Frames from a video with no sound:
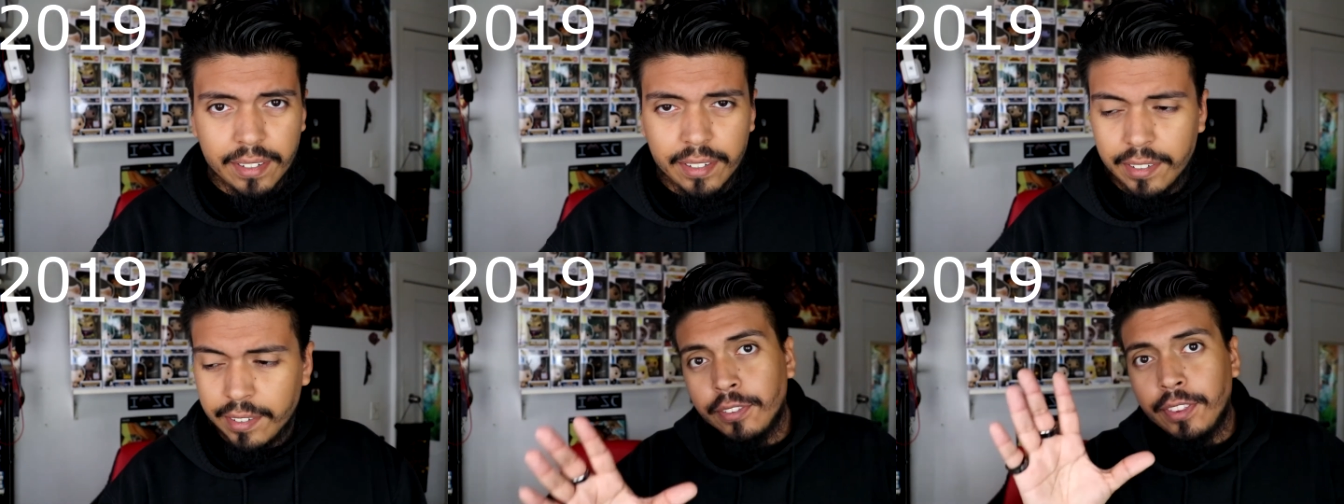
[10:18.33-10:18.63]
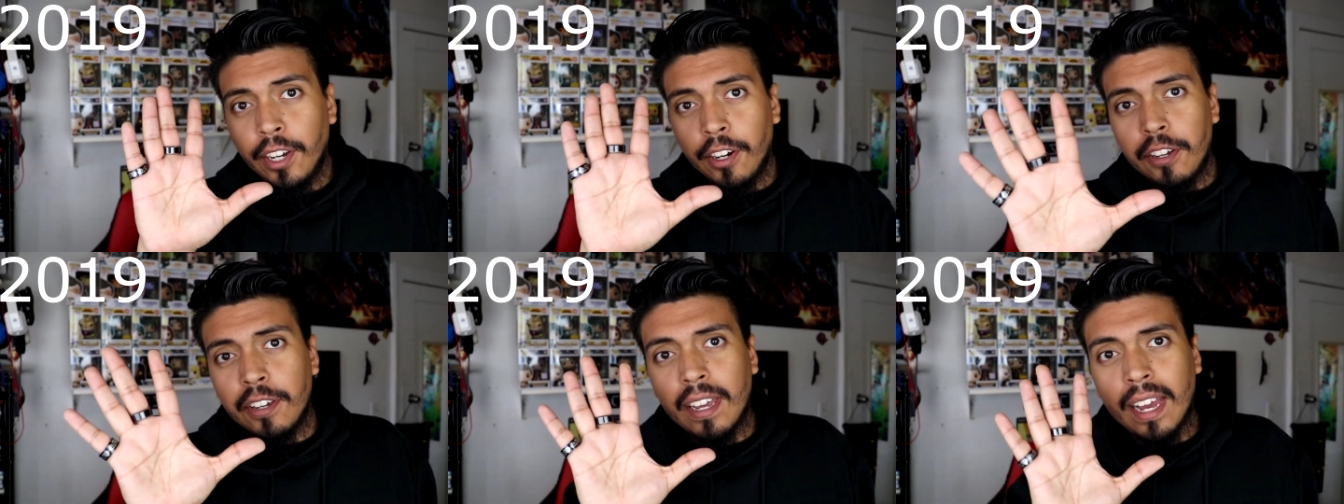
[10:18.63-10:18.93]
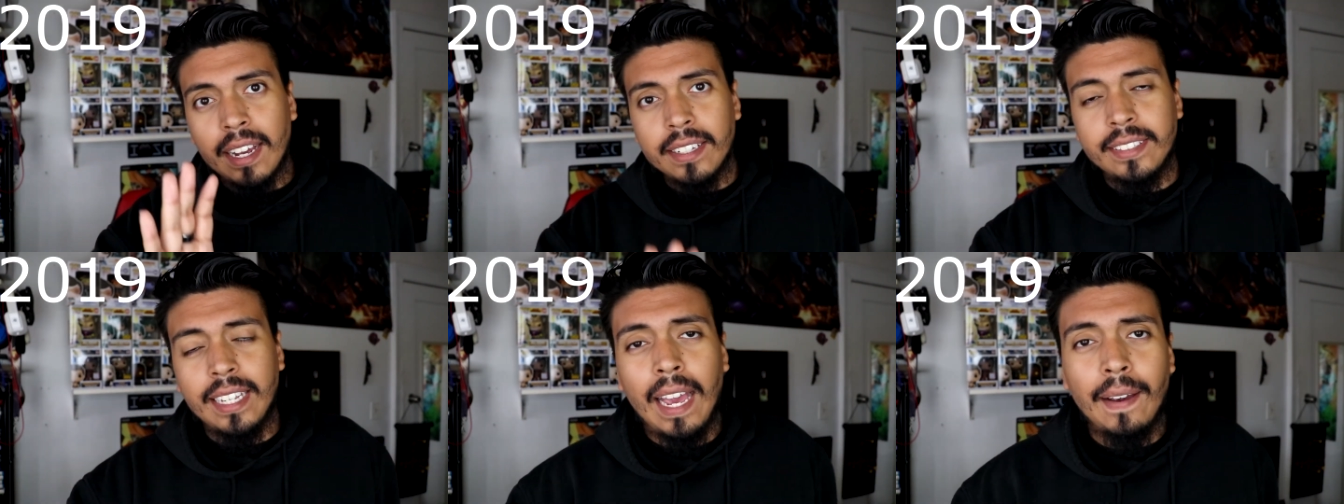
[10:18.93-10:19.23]
So there you
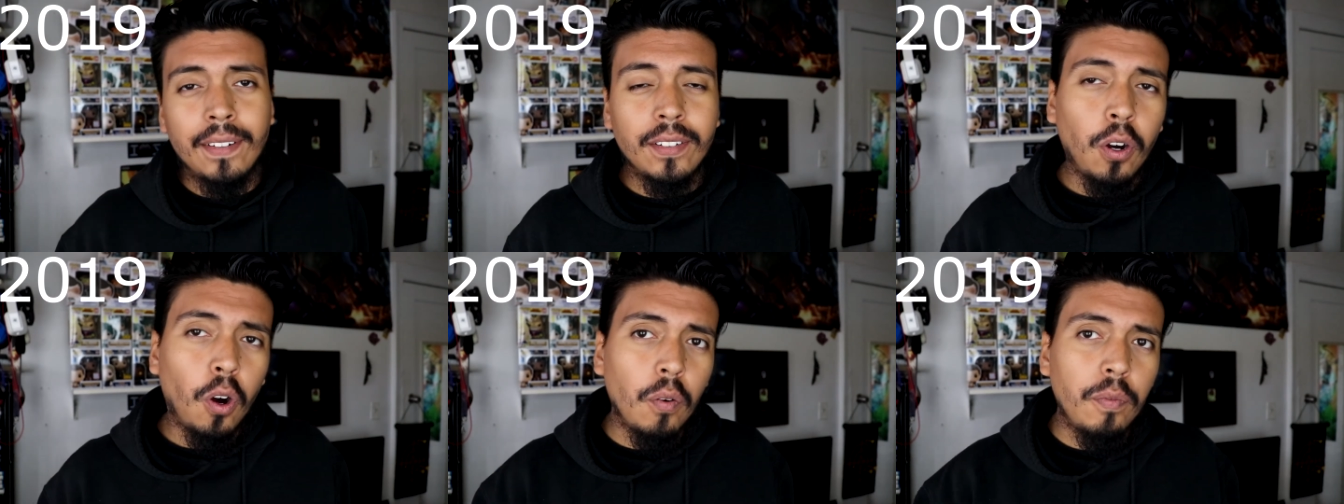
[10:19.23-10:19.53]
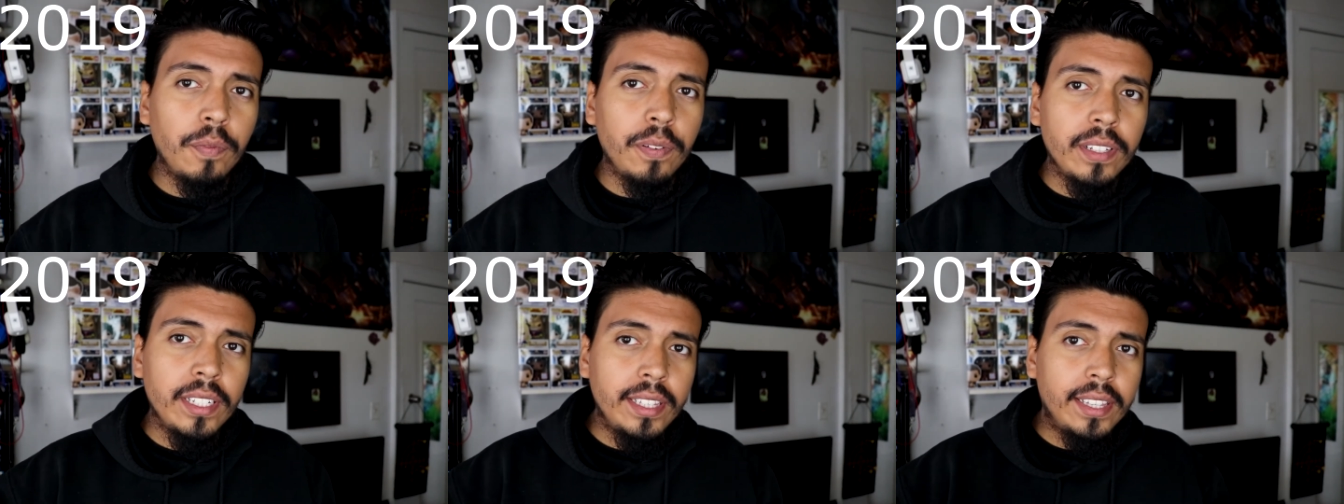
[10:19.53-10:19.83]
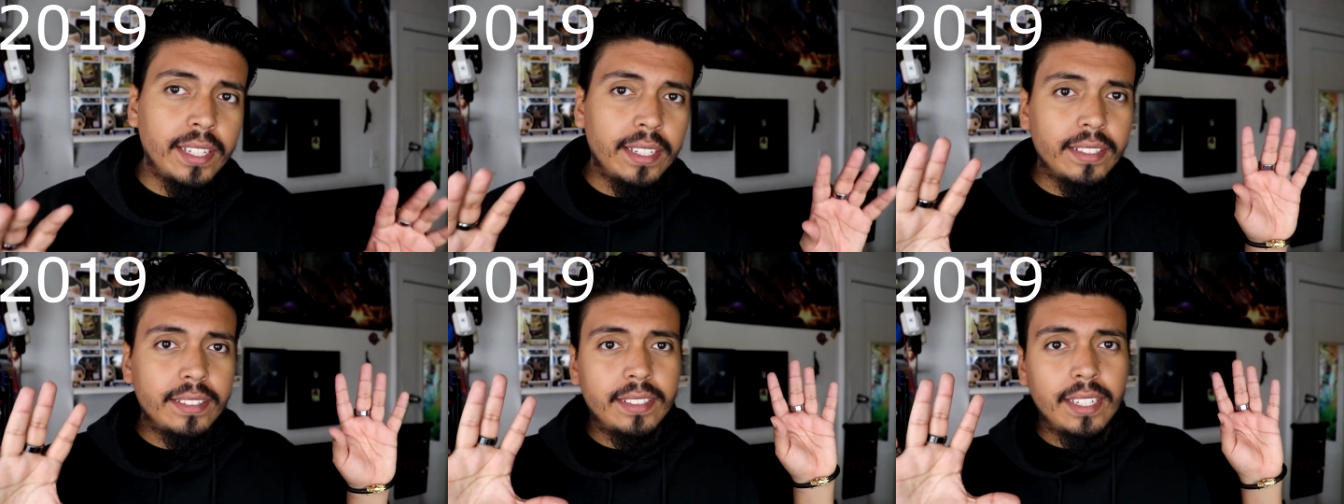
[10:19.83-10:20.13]
guys have it. Hopefully
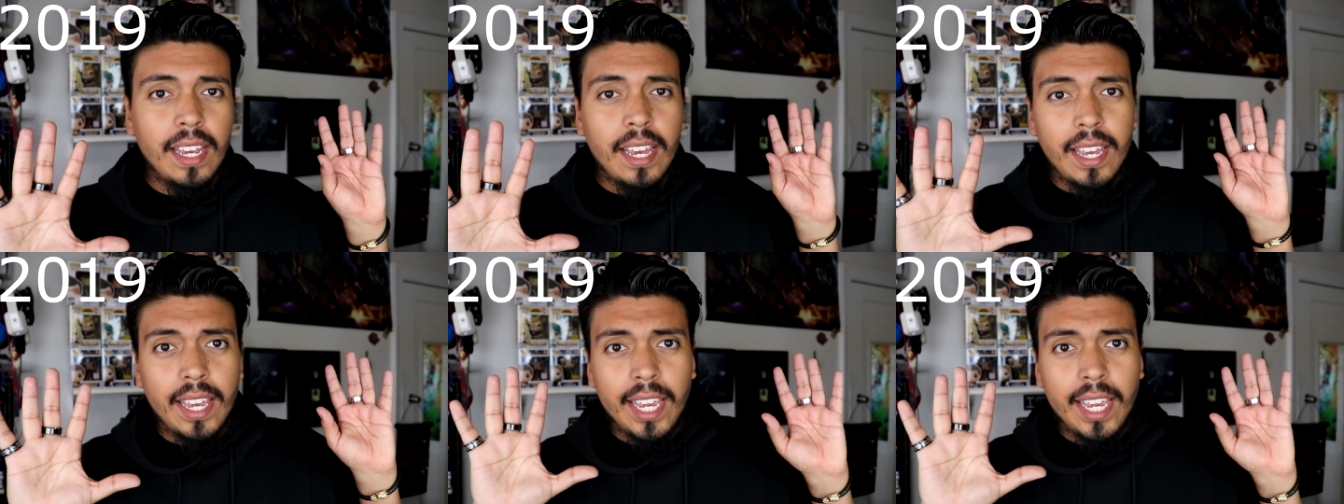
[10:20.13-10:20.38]
this